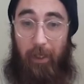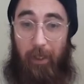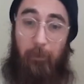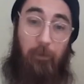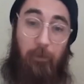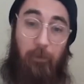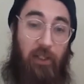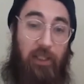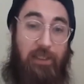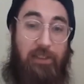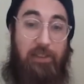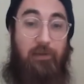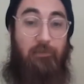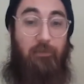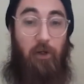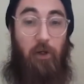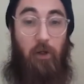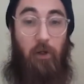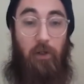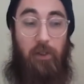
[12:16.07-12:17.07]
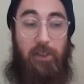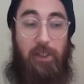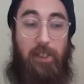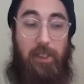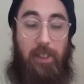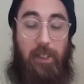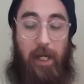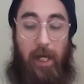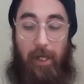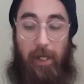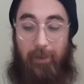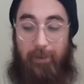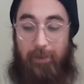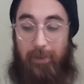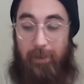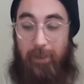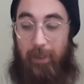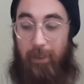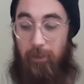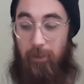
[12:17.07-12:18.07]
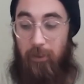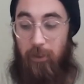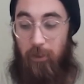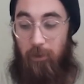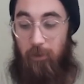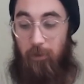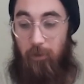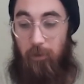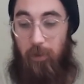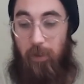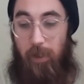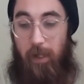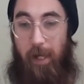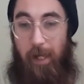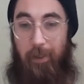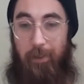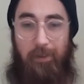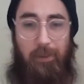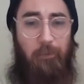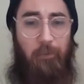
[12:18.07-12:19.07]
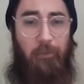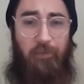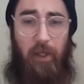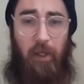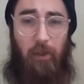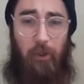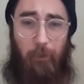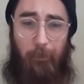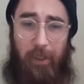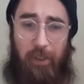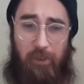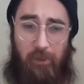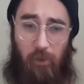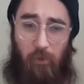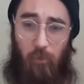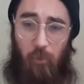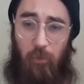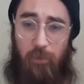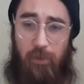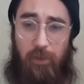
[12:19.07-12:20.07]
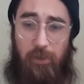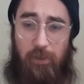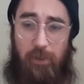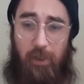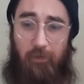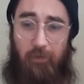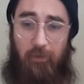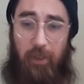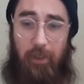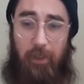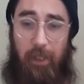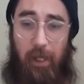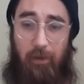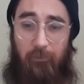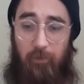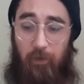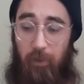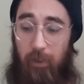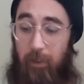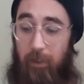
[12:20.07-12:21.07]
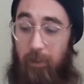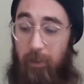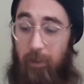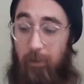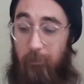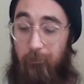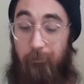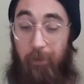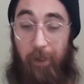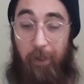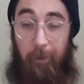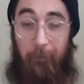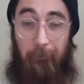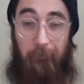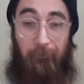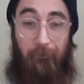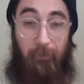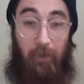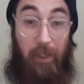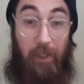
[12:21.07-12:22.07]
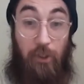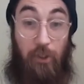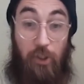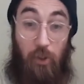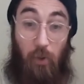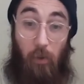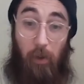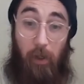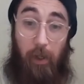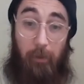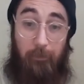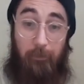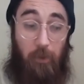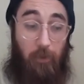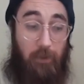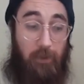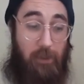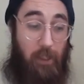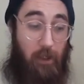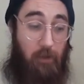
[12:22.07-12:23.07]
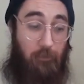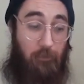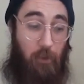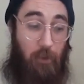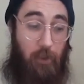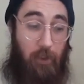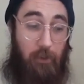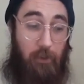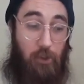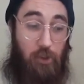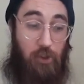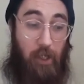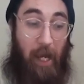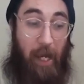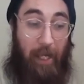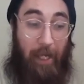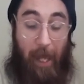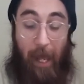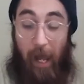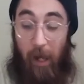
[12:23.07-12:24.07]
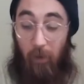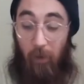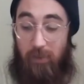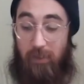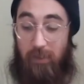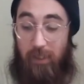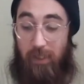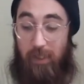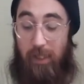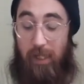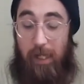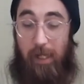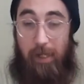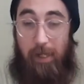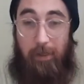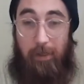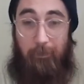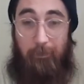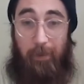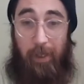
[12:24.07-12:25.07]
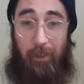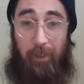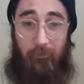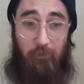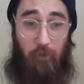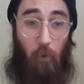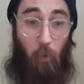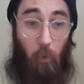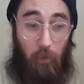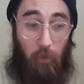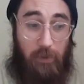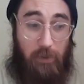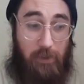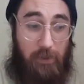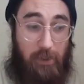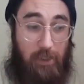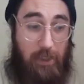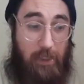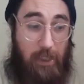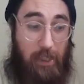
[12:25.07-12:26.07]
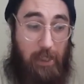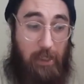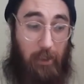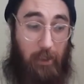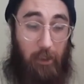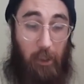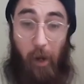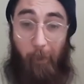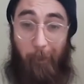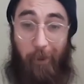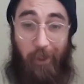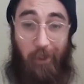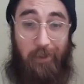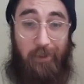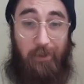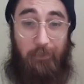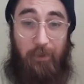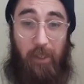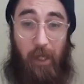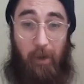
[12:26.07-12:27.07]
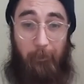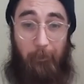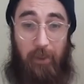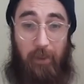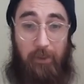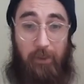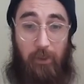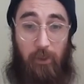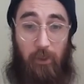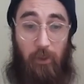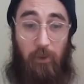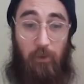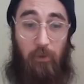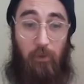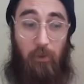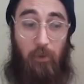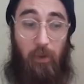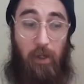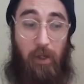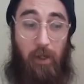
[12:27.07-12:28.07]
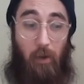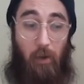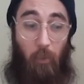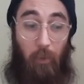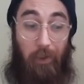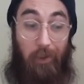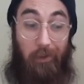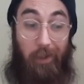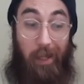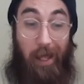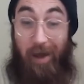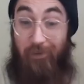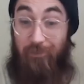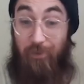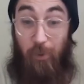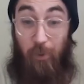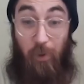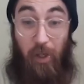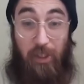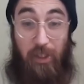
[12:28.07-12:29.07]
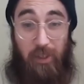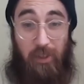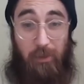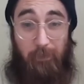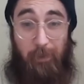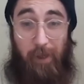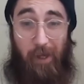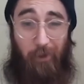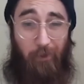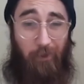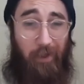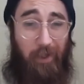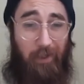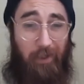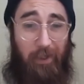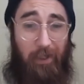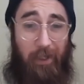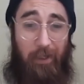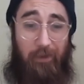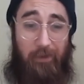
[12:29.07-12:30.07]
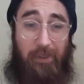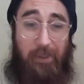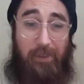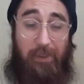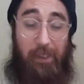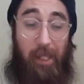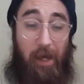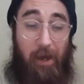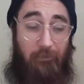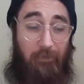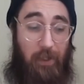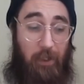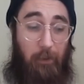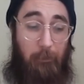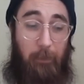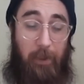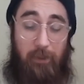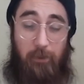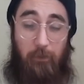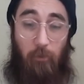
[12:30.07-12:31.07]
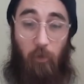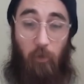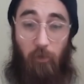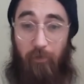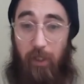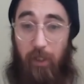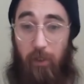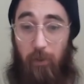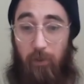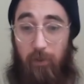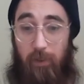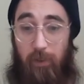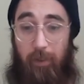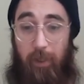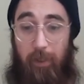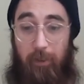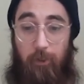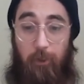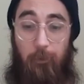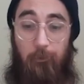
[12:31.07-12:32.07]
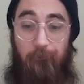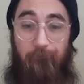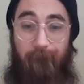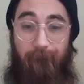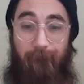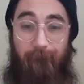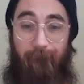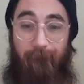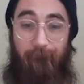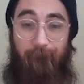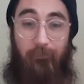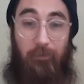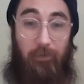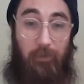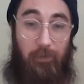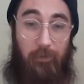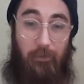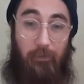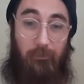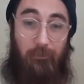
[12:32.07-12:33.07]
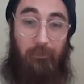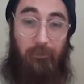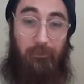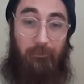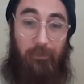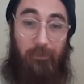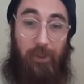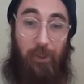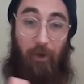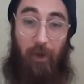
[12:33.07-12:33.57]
can be really difficult to get into, and some of the other basic rules and stuff like that for D&D. But enjoy. I'm so excited for you to get to try it out. And of course, comment on some topics that you would have some questions about or anything else that's left. I can make some more videos on that too. See you